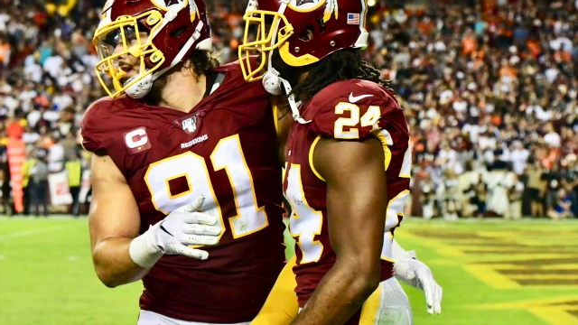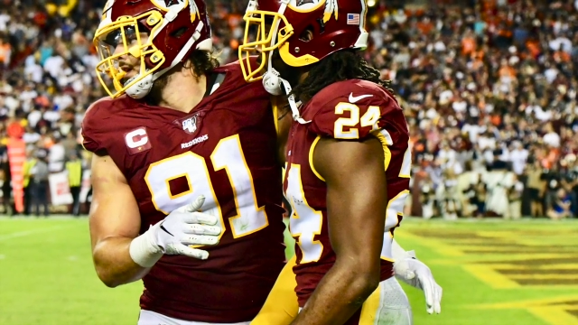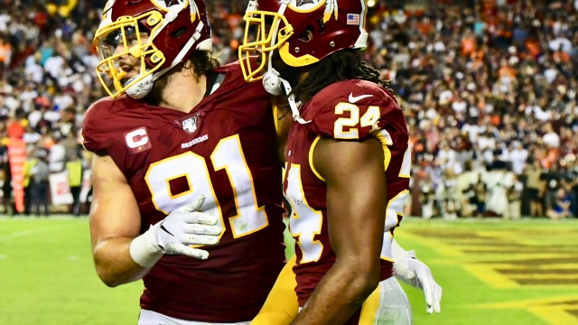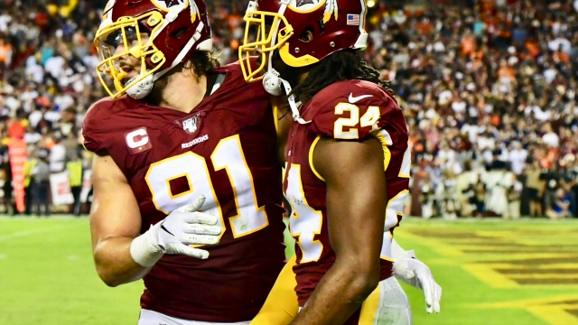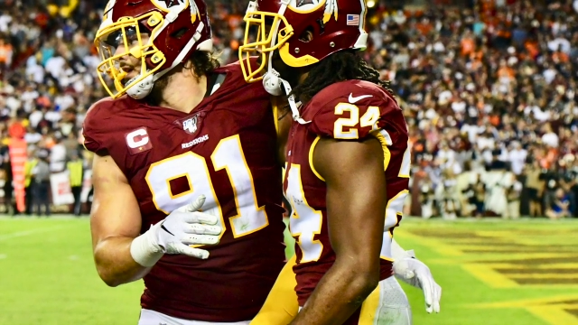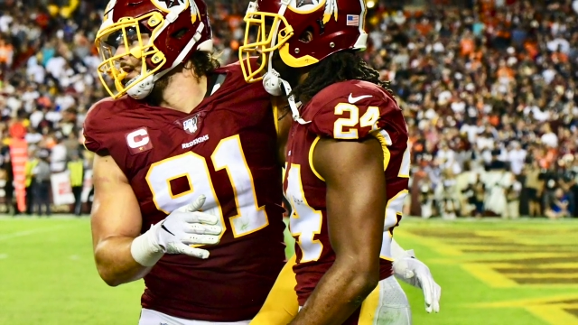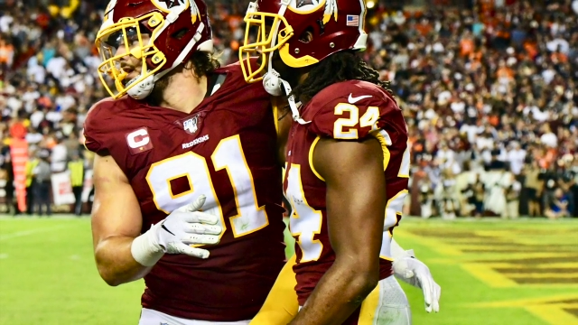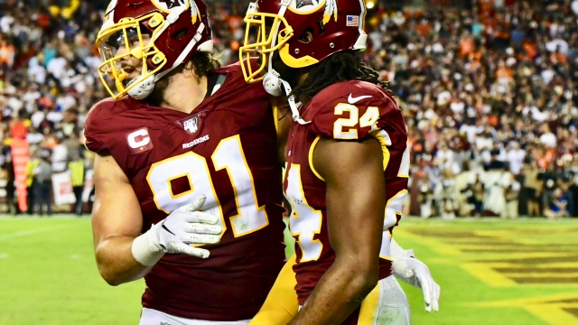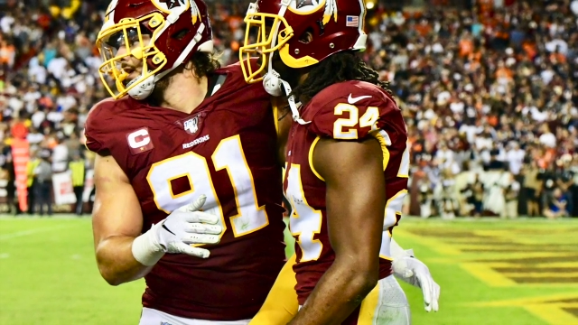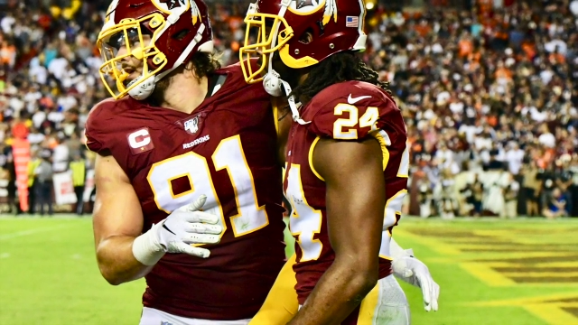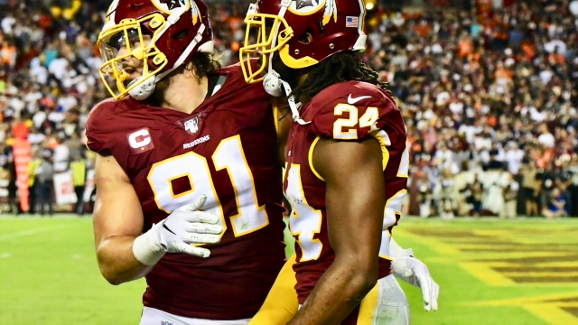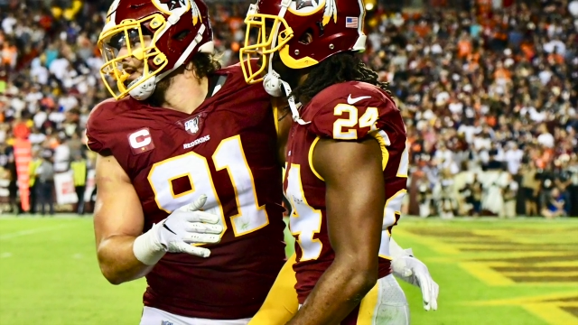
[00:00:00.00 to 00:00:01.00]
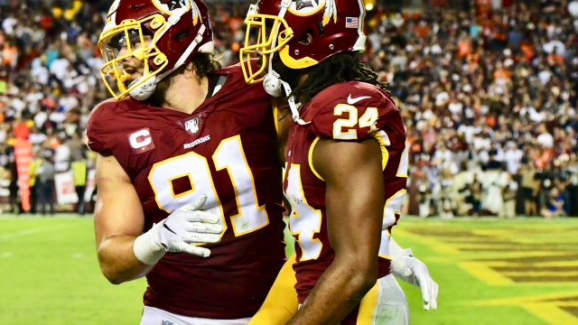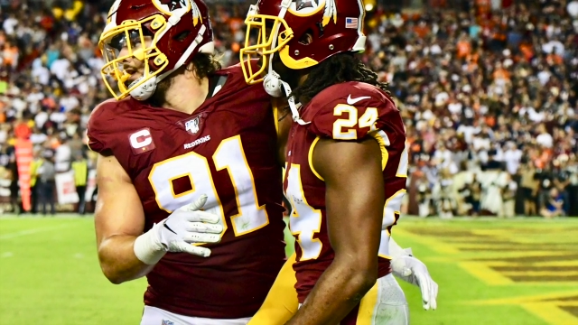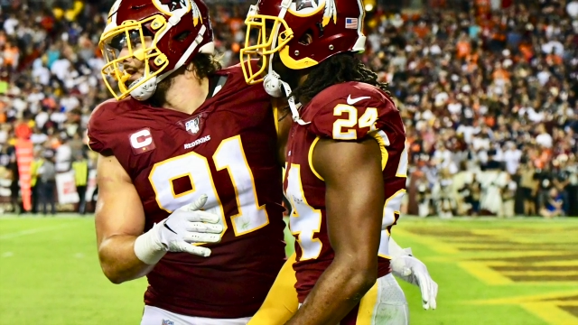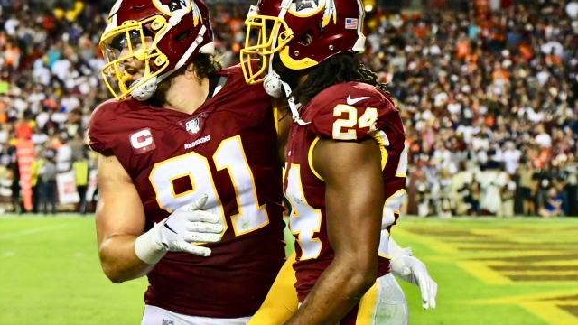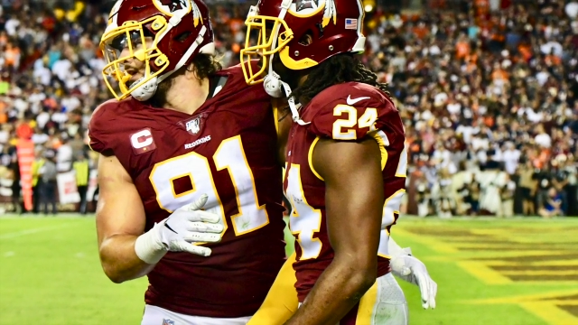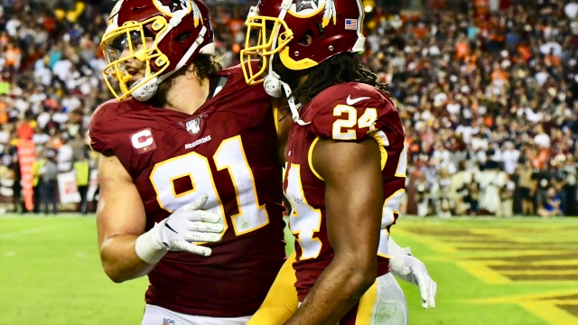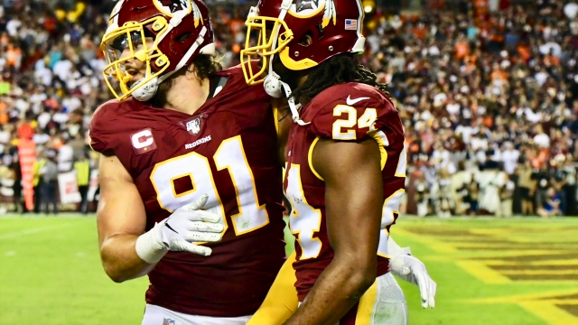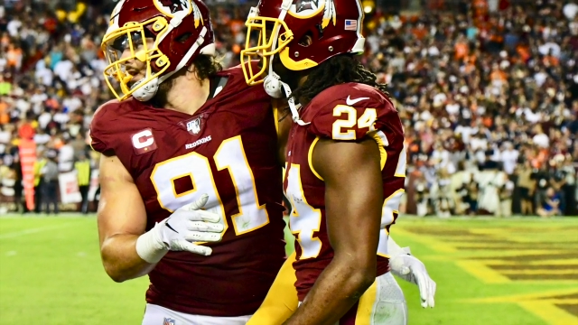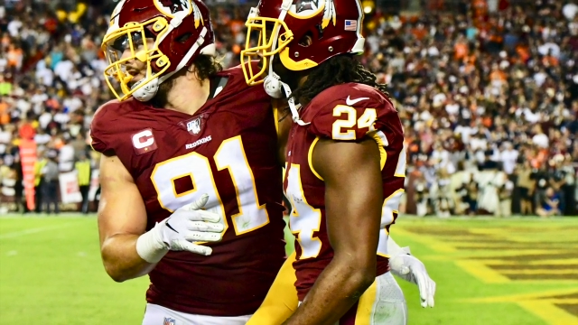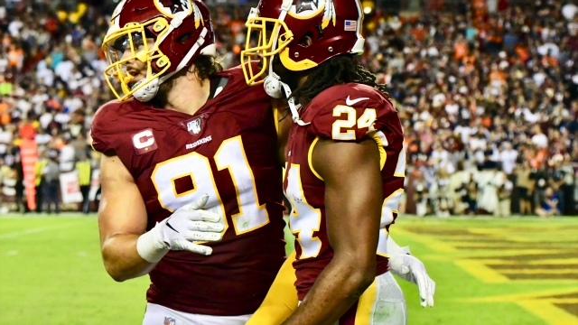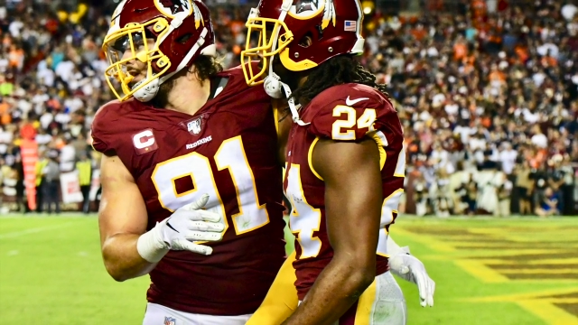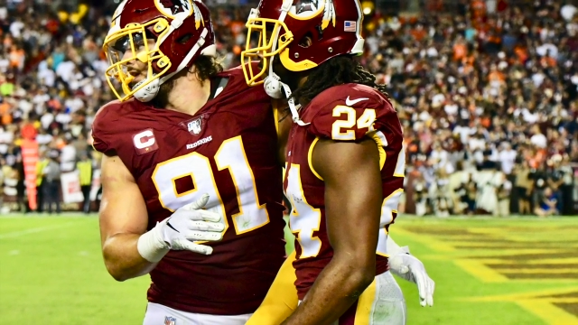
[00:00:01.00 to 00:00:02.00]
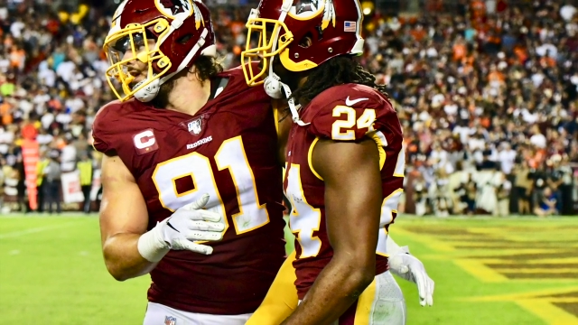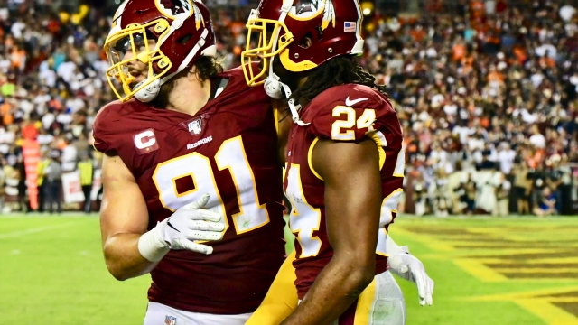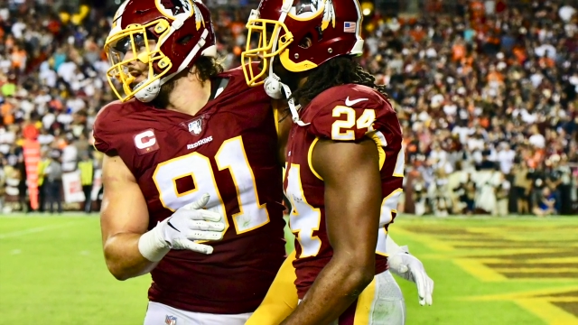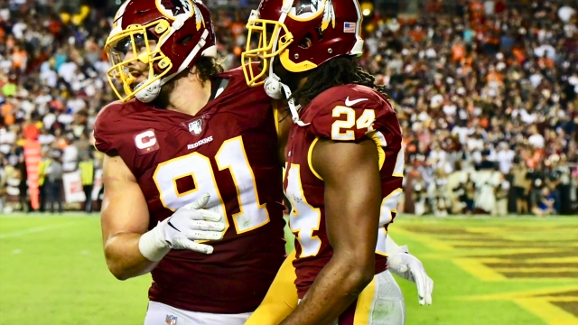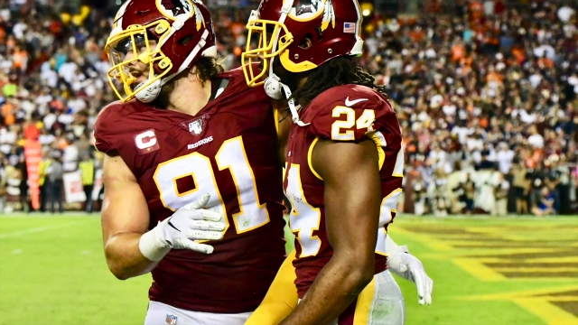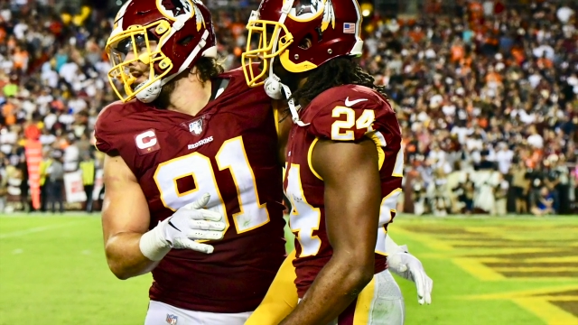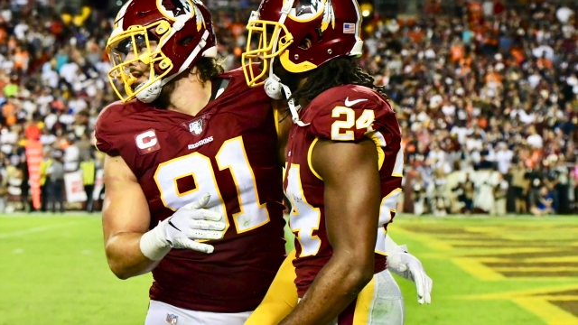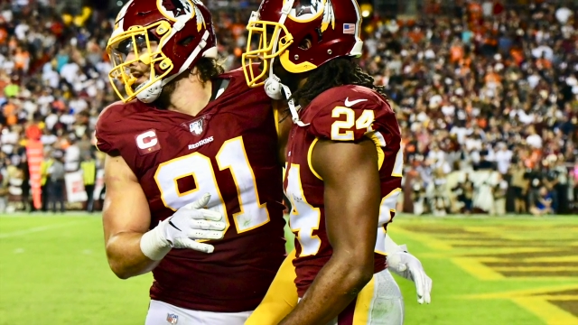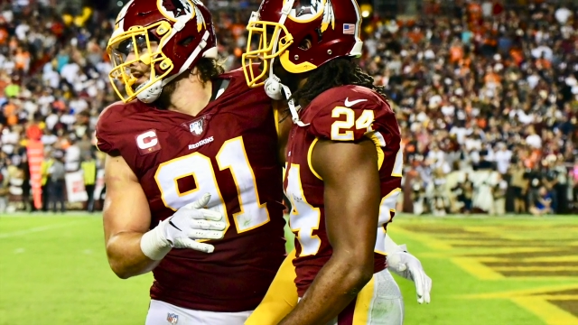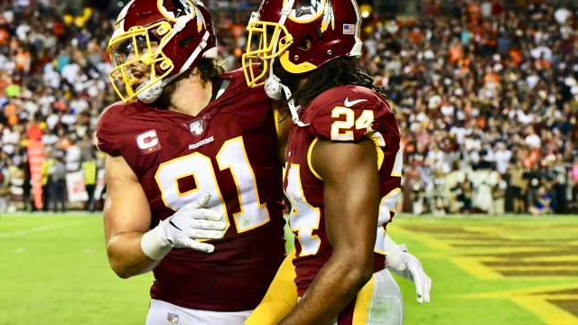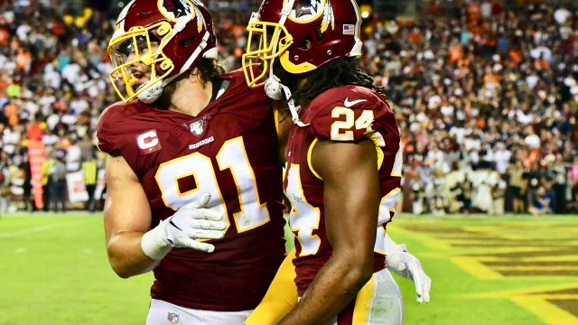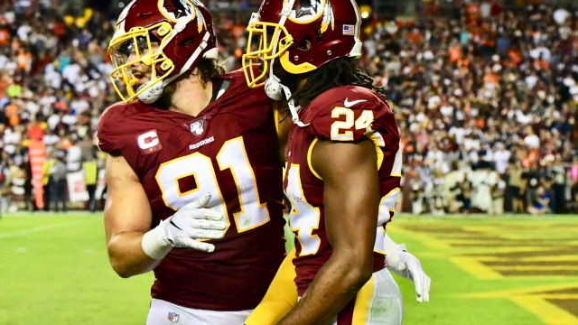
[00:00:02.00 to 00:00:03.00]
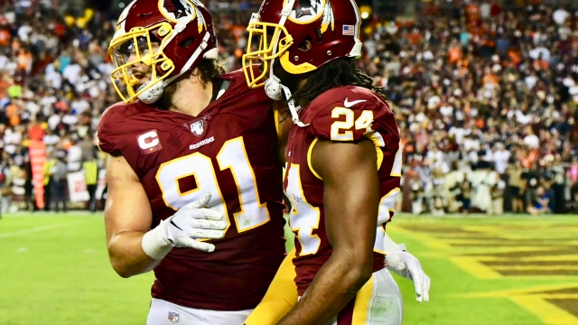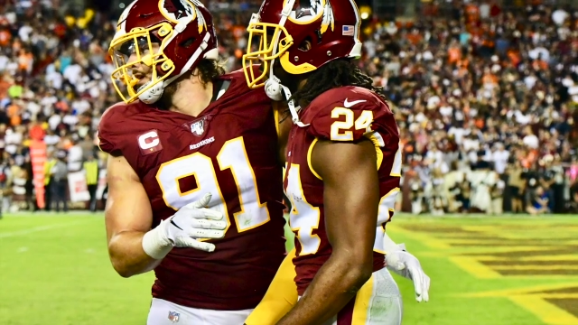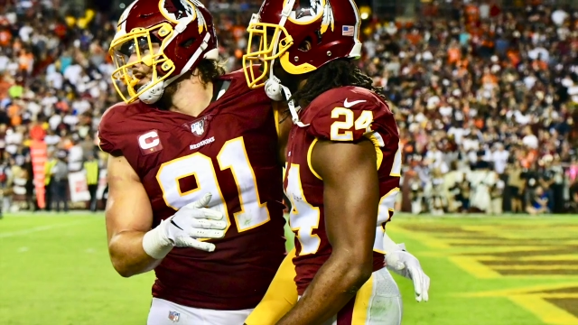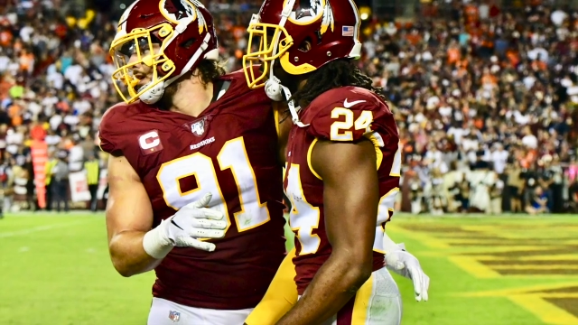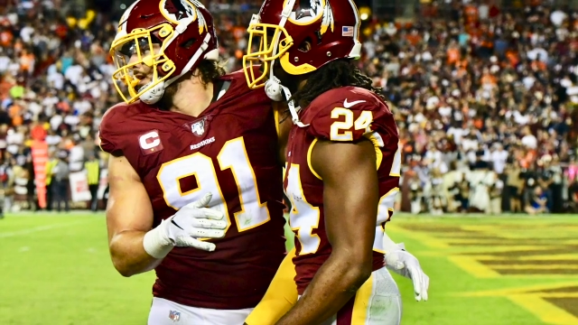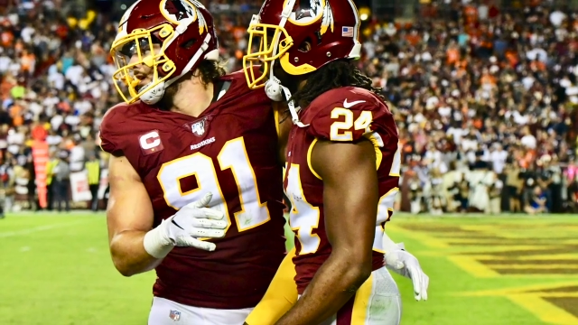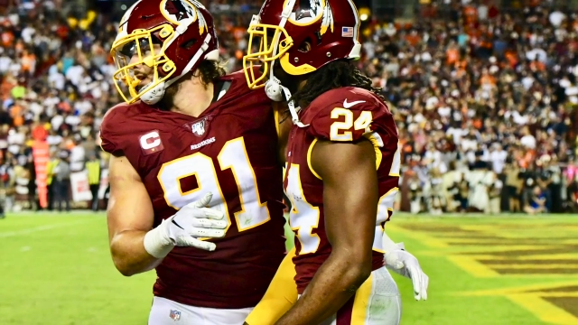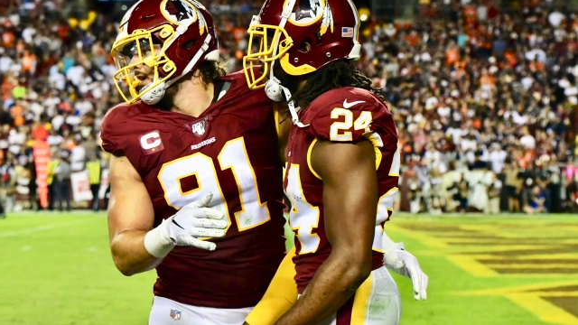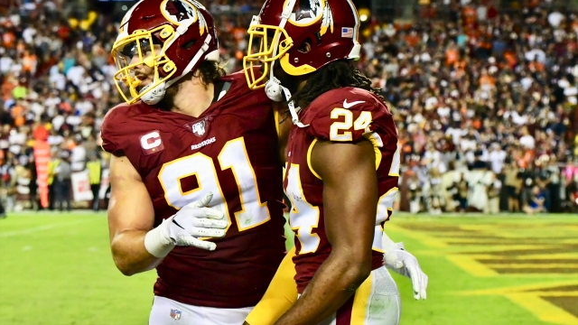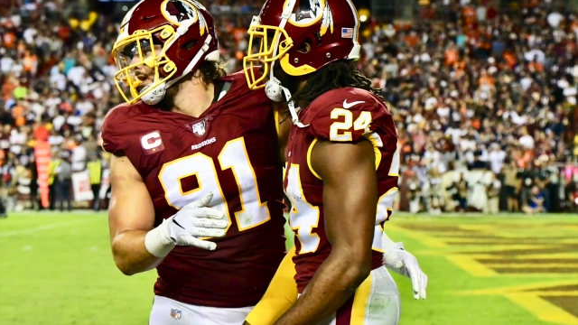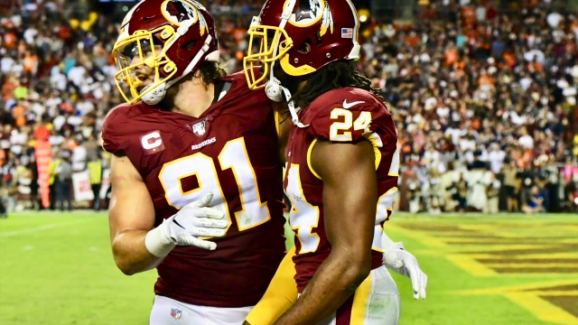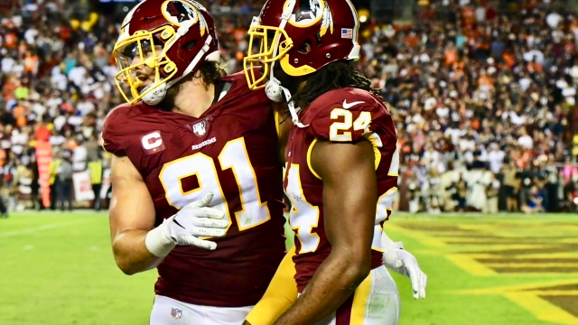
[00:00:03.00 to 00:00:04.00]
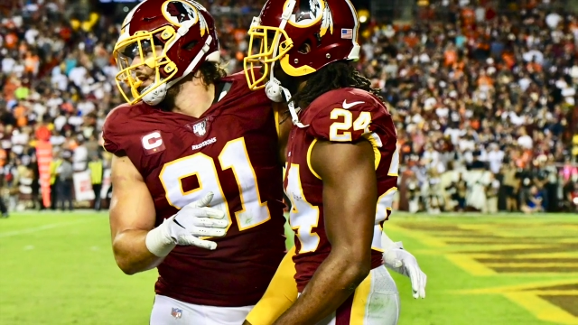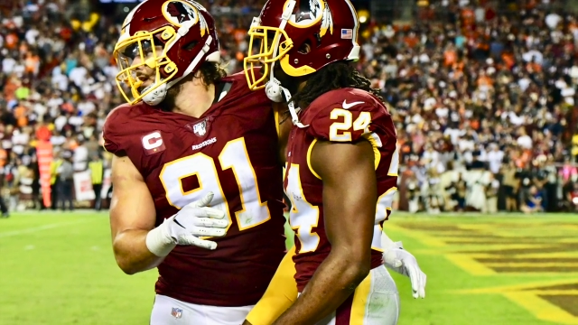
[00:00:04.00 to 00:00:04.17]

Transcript: [unreadable: no face in view]